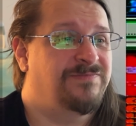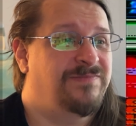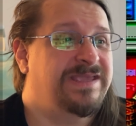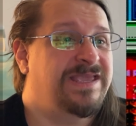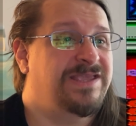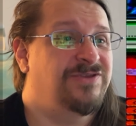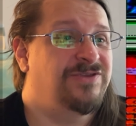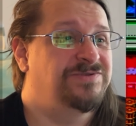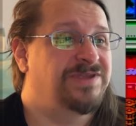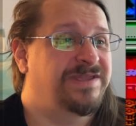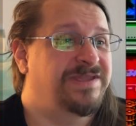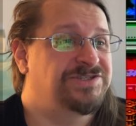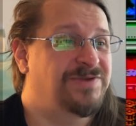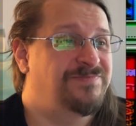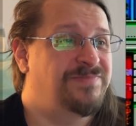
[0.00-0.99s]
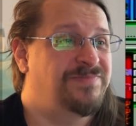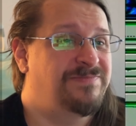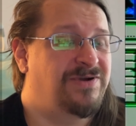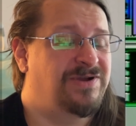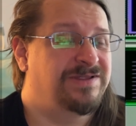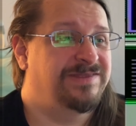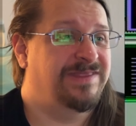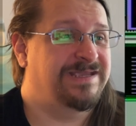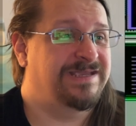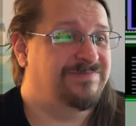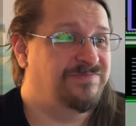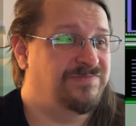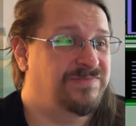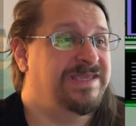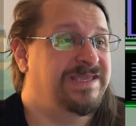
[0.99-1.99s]
making you, like, jump up on, like,
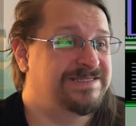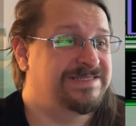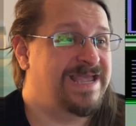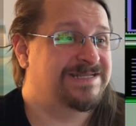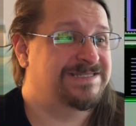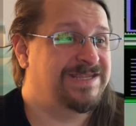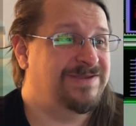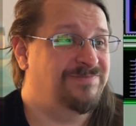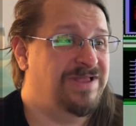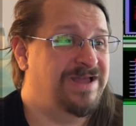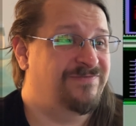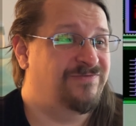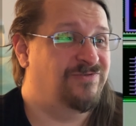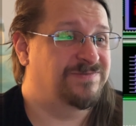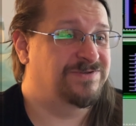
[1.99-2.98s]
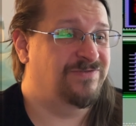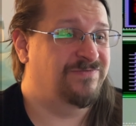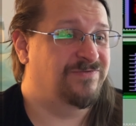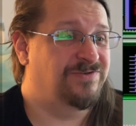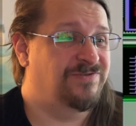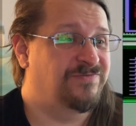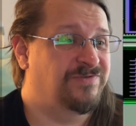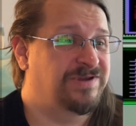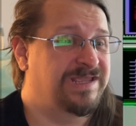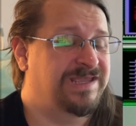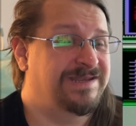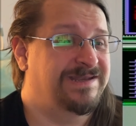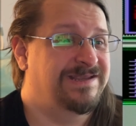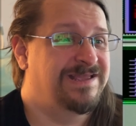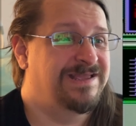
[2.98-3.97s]
the exact same platforms over and over
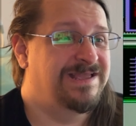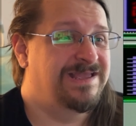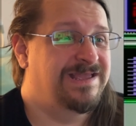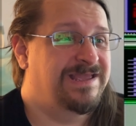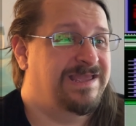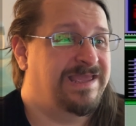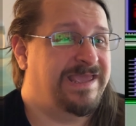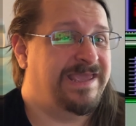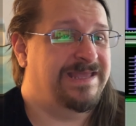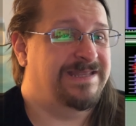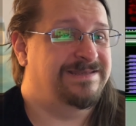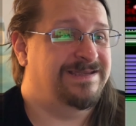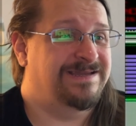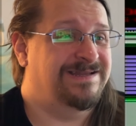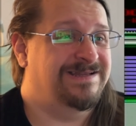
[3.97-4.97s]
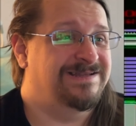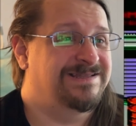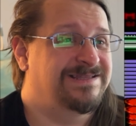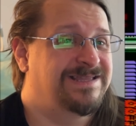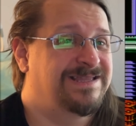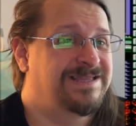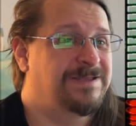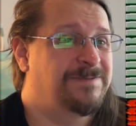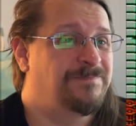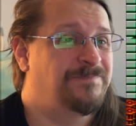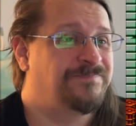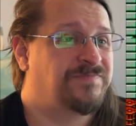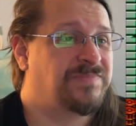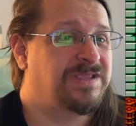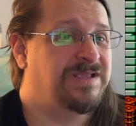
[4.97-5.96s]
again. And, uh,
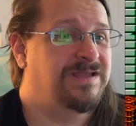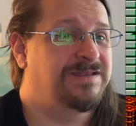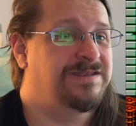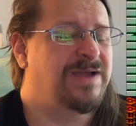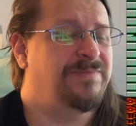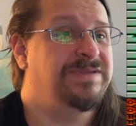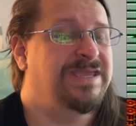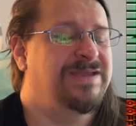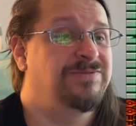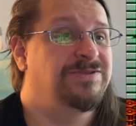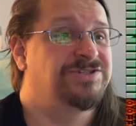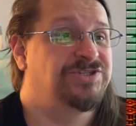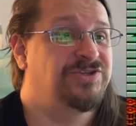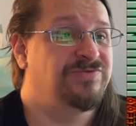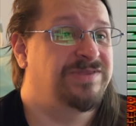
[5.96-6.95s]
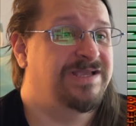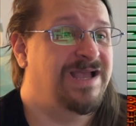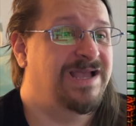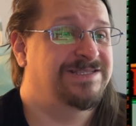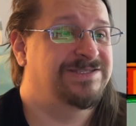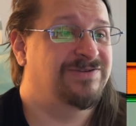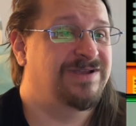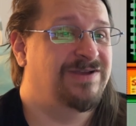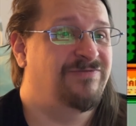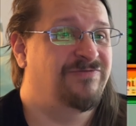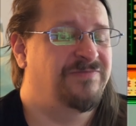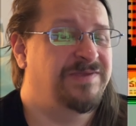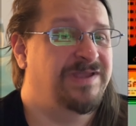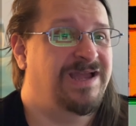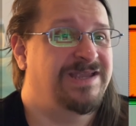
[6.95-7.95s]
not be able to shoot the guys that are coming
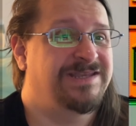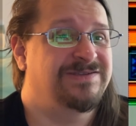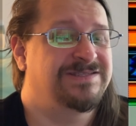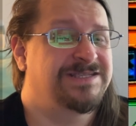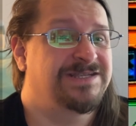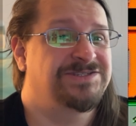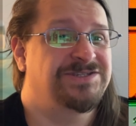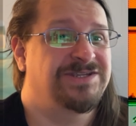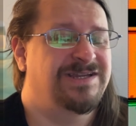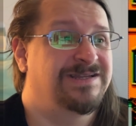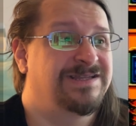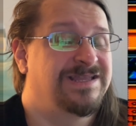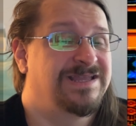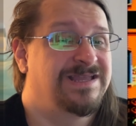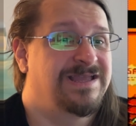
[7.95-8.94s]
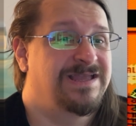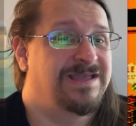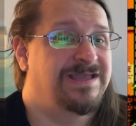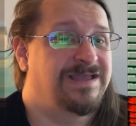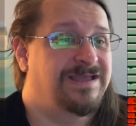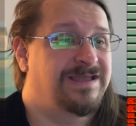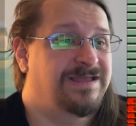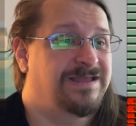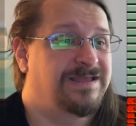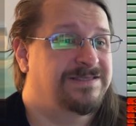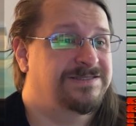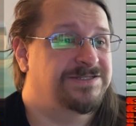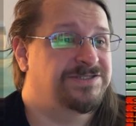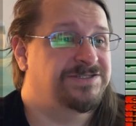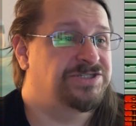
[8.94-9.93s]
from behind you. It's such a
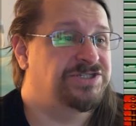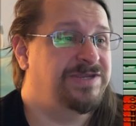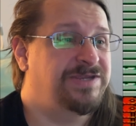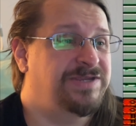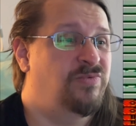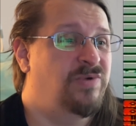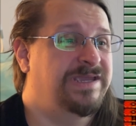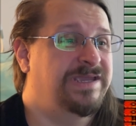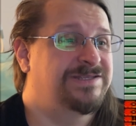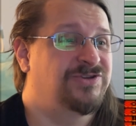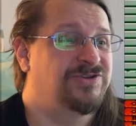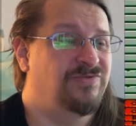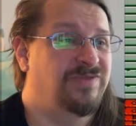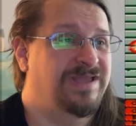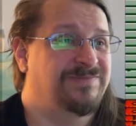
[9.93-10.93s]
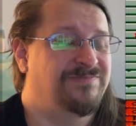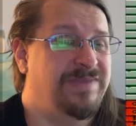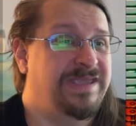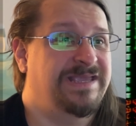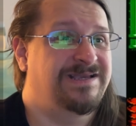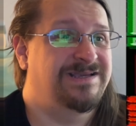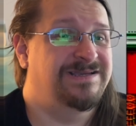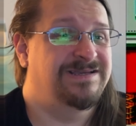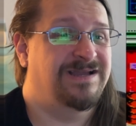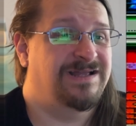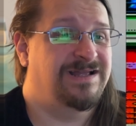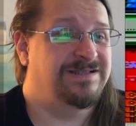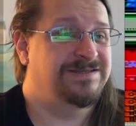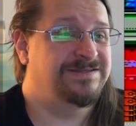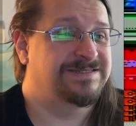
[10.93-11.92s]
such a cheap way to like make
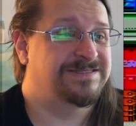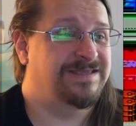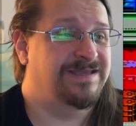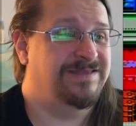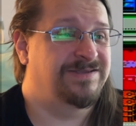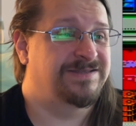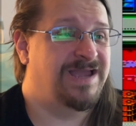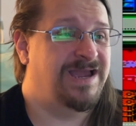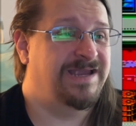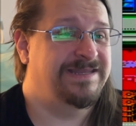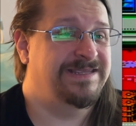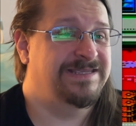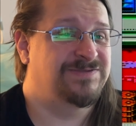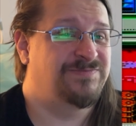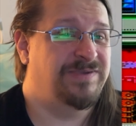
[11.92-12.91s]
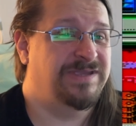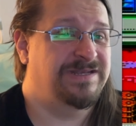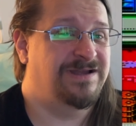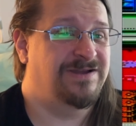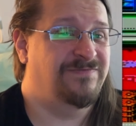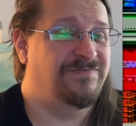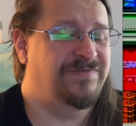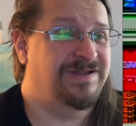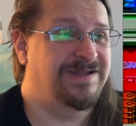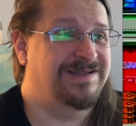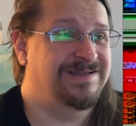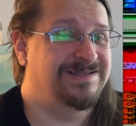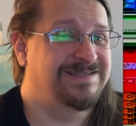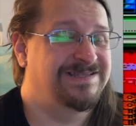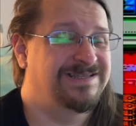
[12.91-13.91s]
just the the tiniest bit of
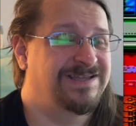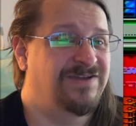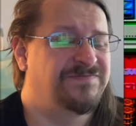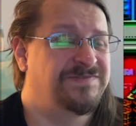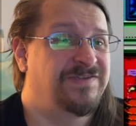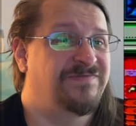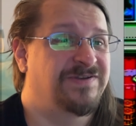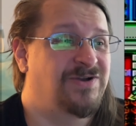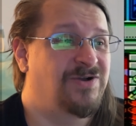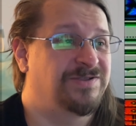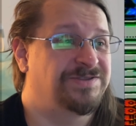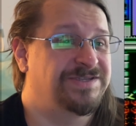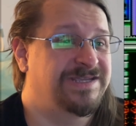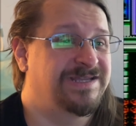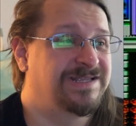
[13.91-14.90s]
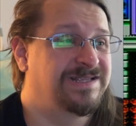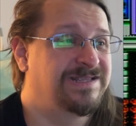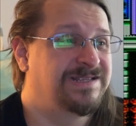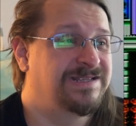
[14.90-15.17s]
uh, of difficulty.